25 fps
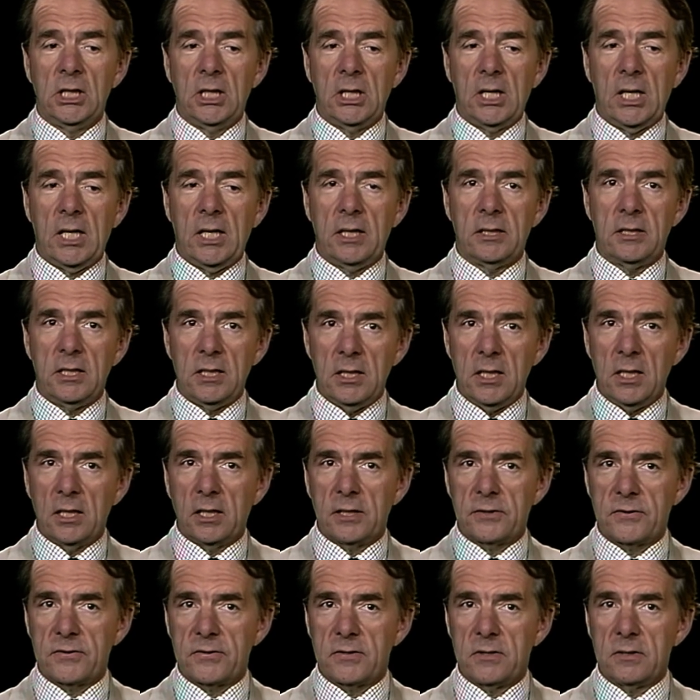And he
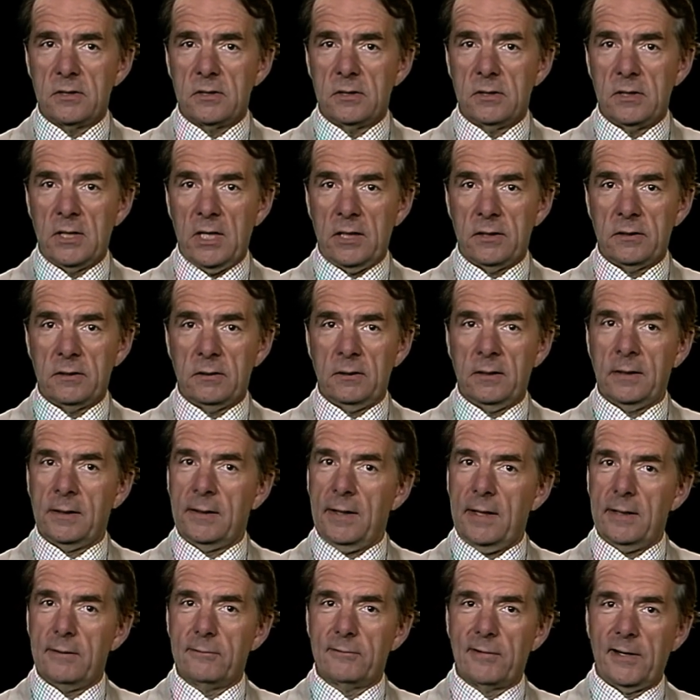answered in that,
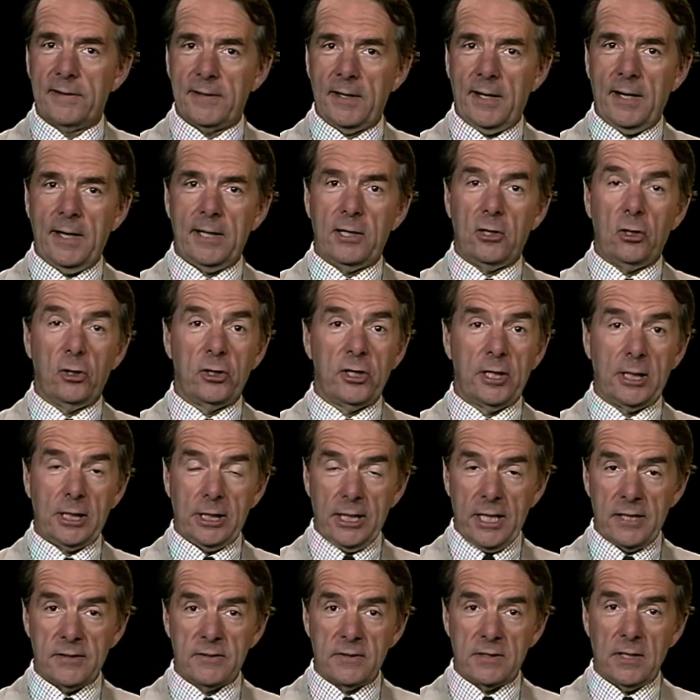again, rather
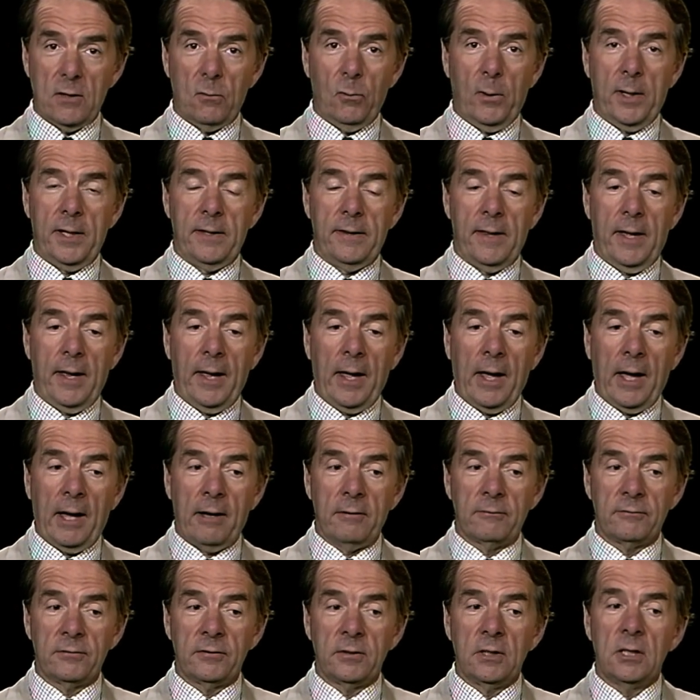iconoclastic way they
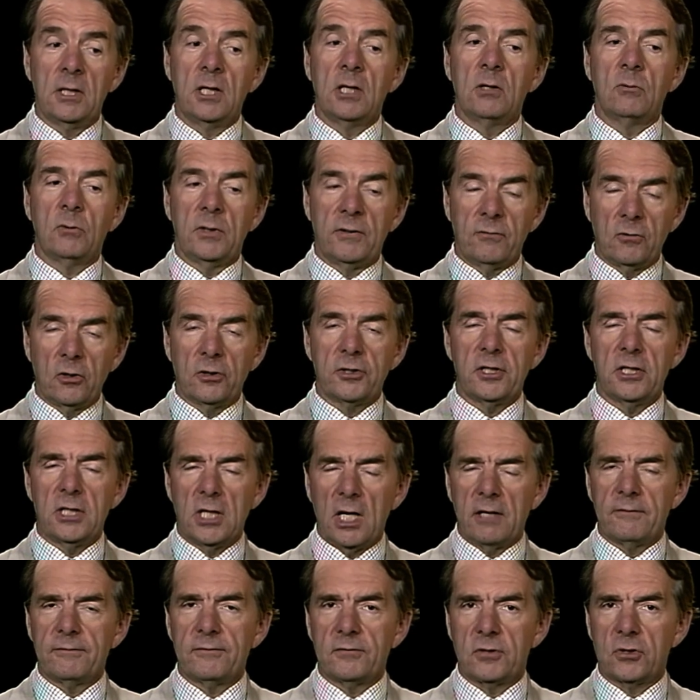have, we've got
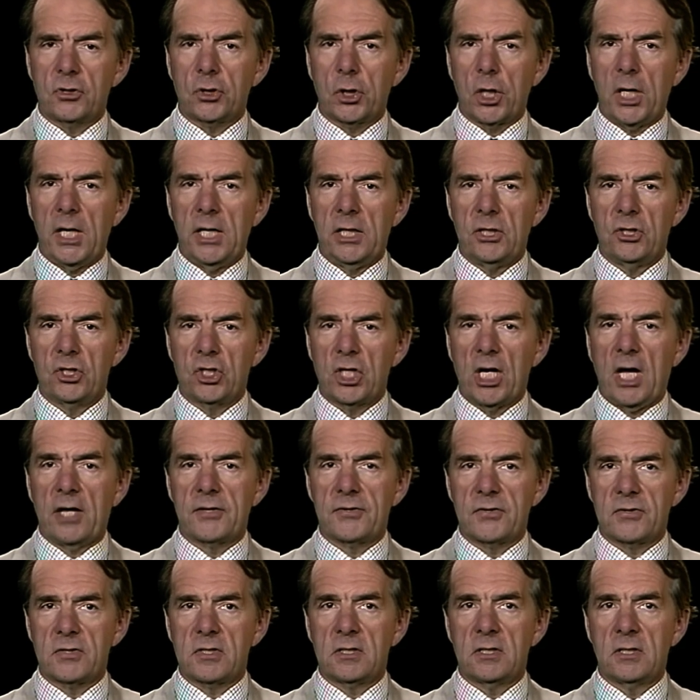enough to train
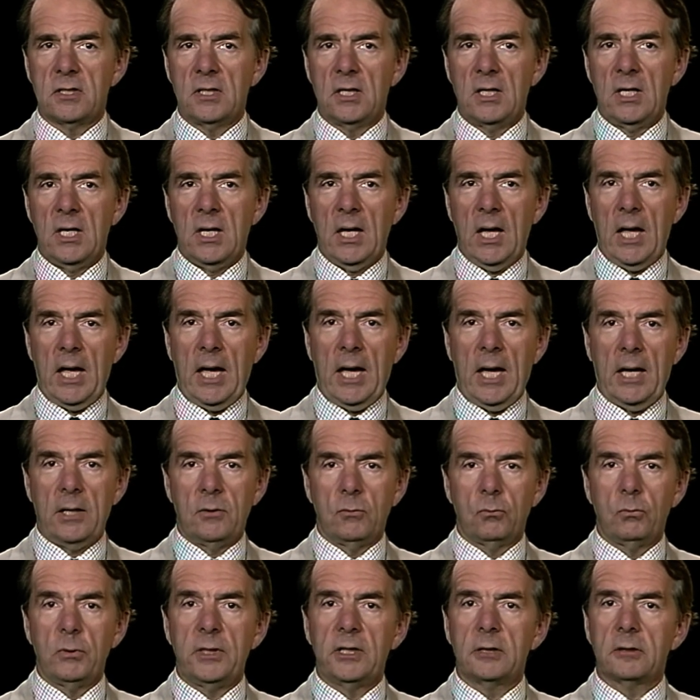just,
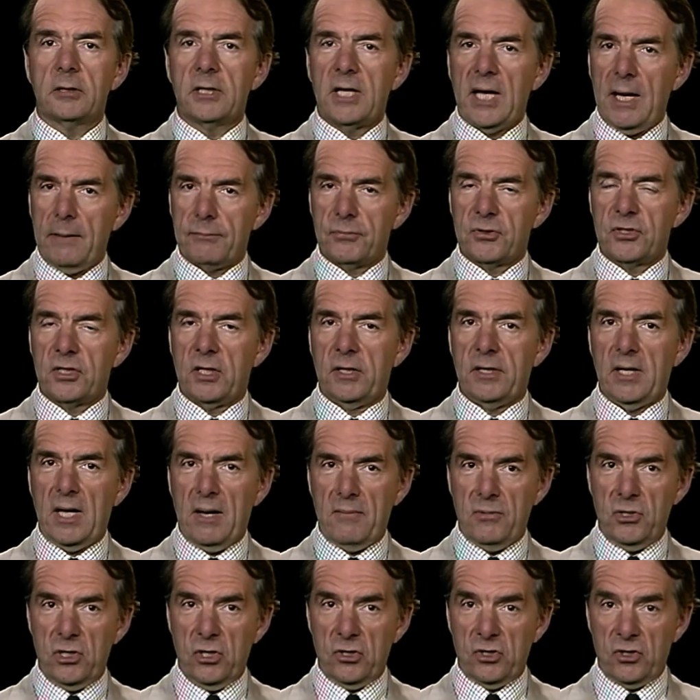and we'll capture the
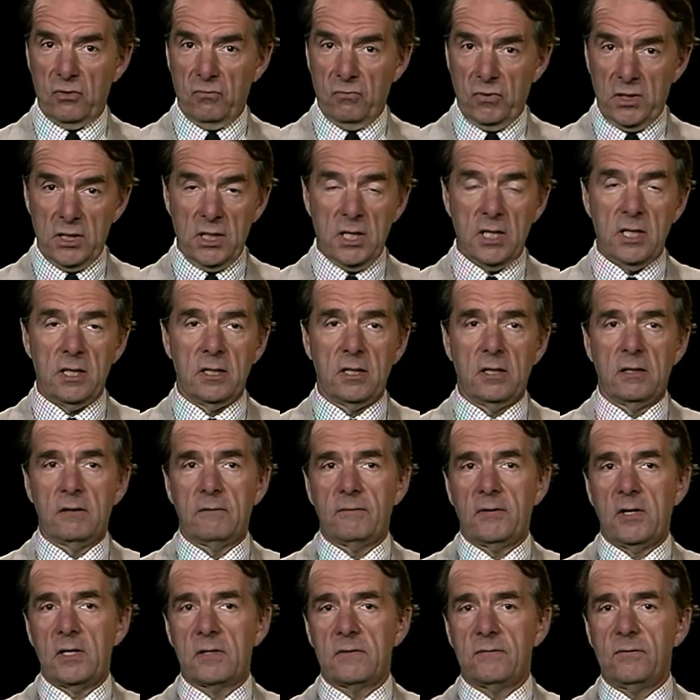ammunition we need in the
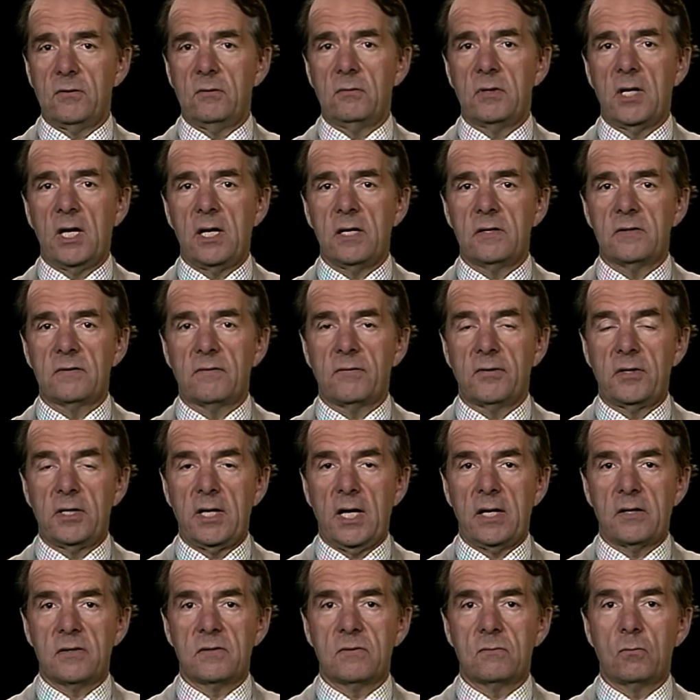first few days of the
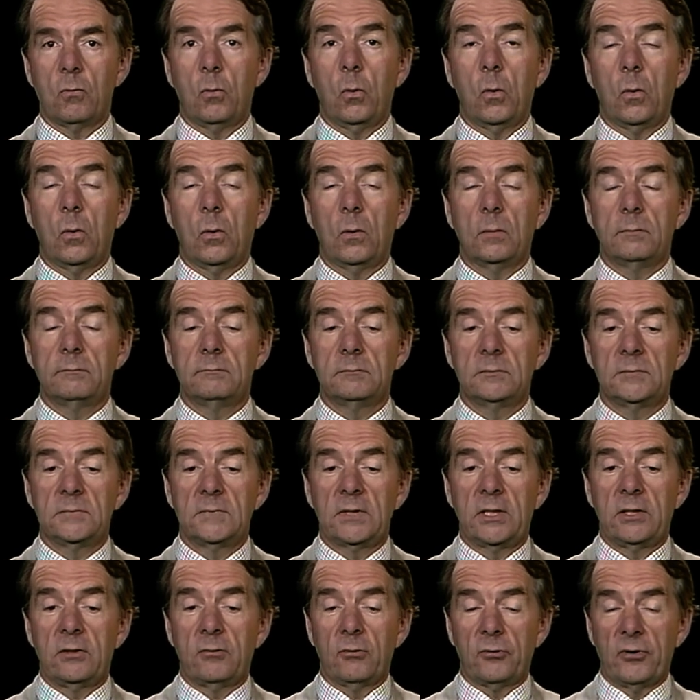next war.
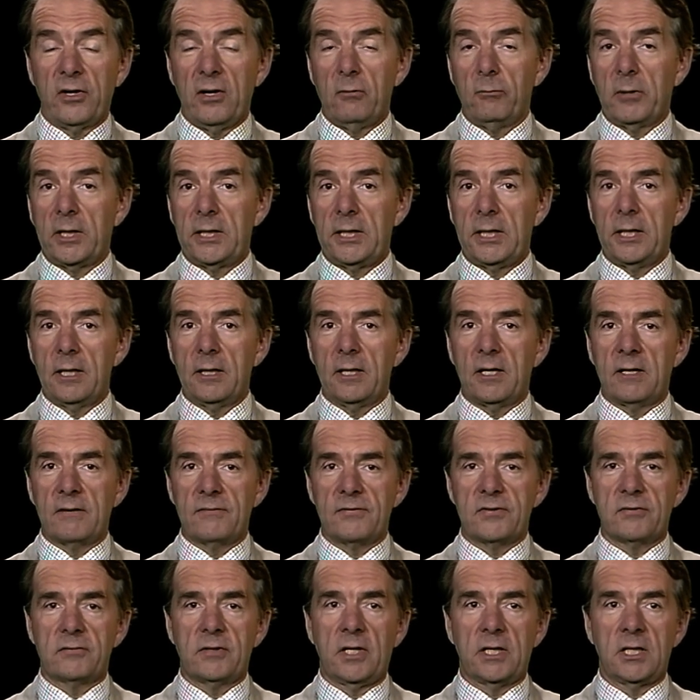And although one
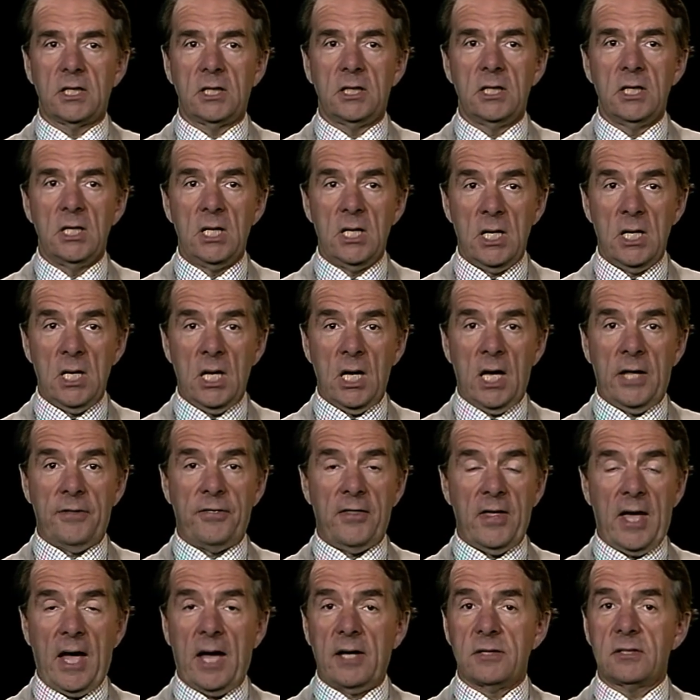laughs rather at
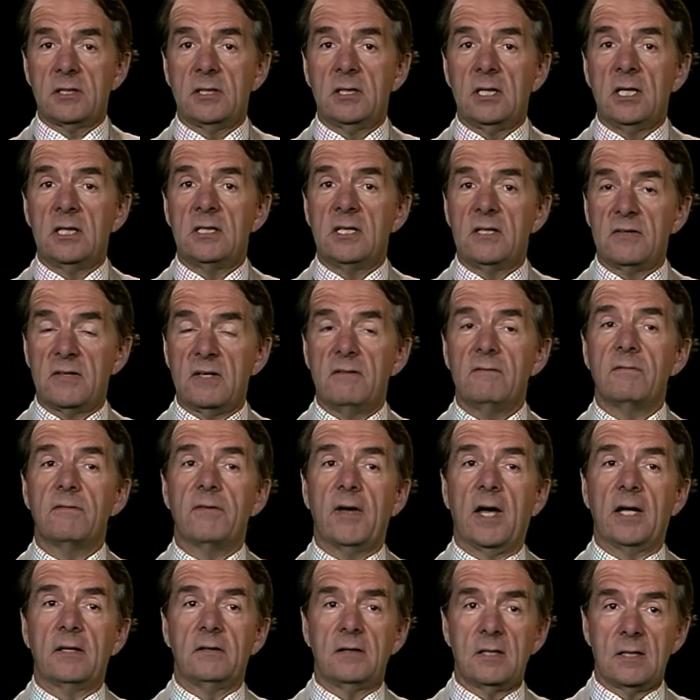that, it is in
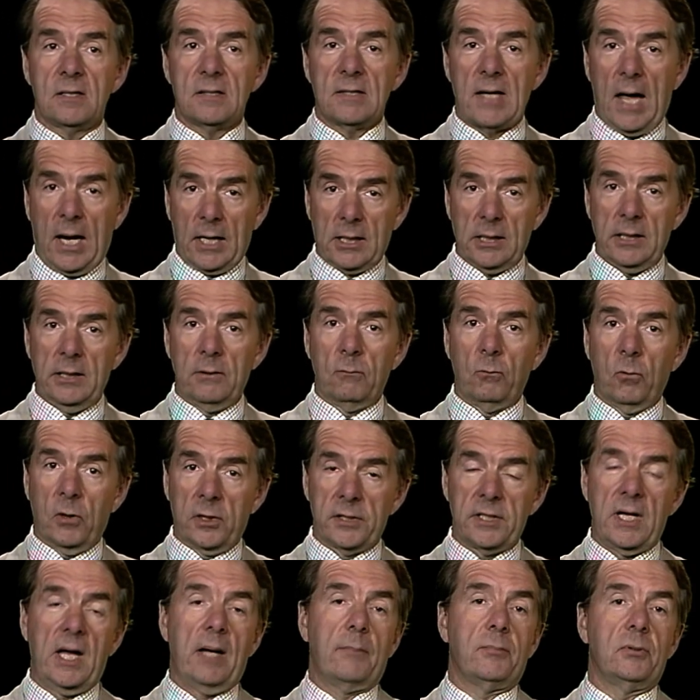fact exactly what
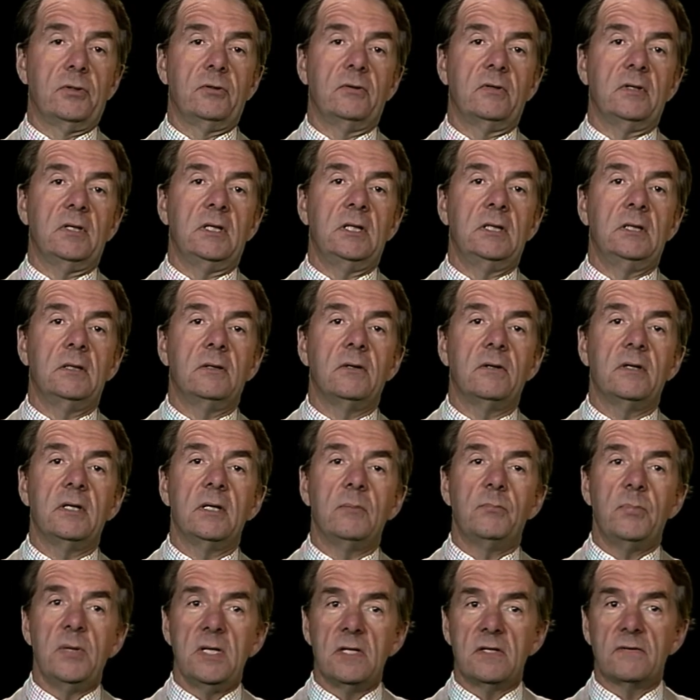happened in the
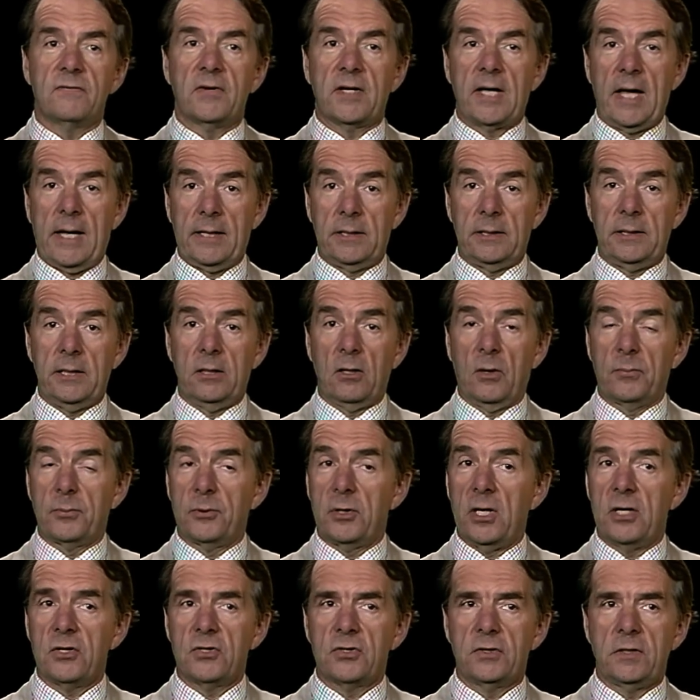Peace for Galilee
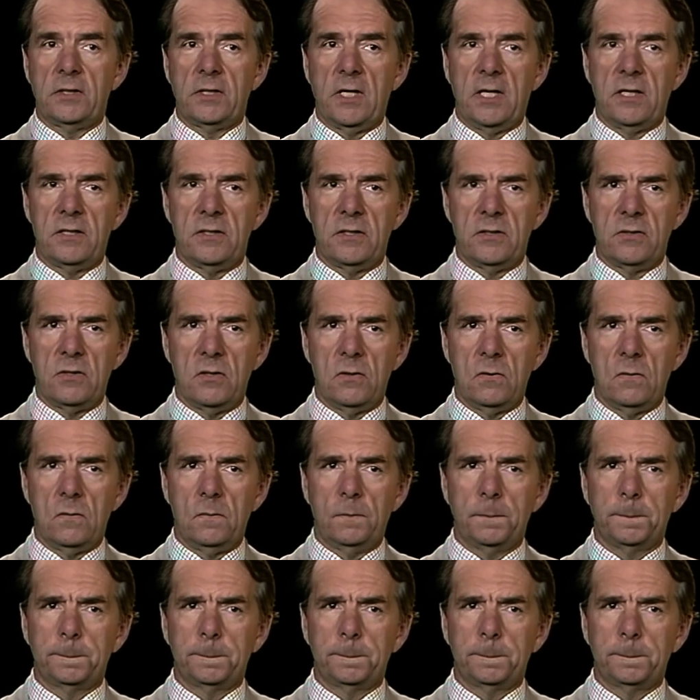operation in '82.